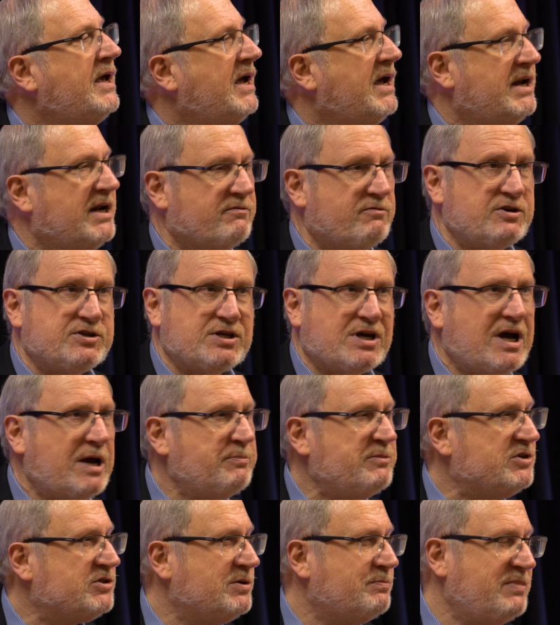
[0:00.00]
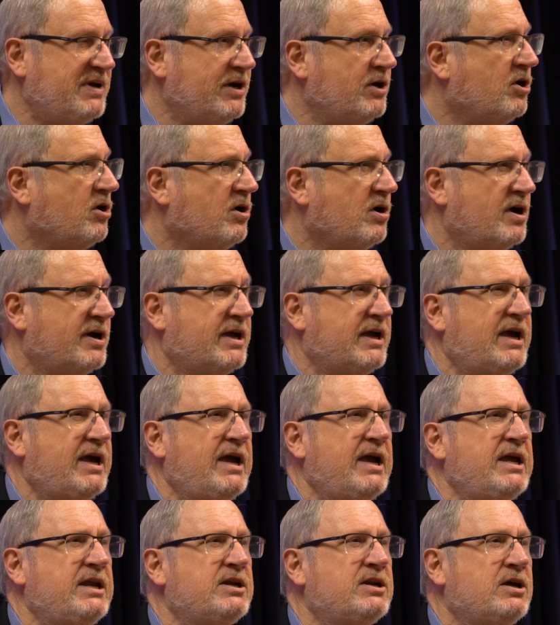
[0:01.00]
And every time there's a big
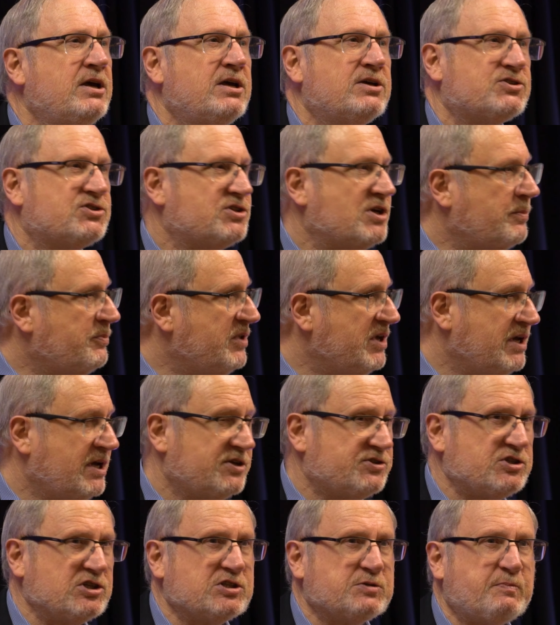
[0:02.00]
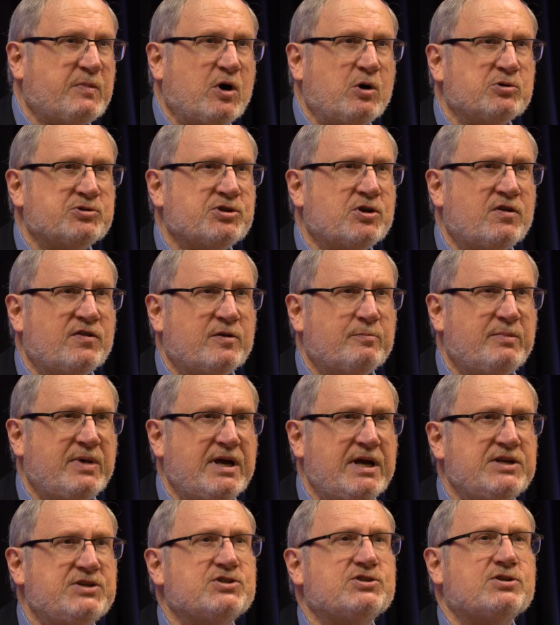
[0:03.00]
hurricane, something gets exposed on the
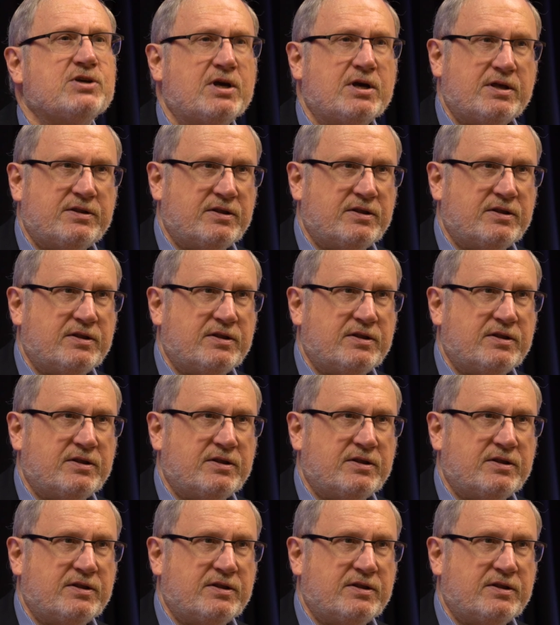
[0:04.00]
beach,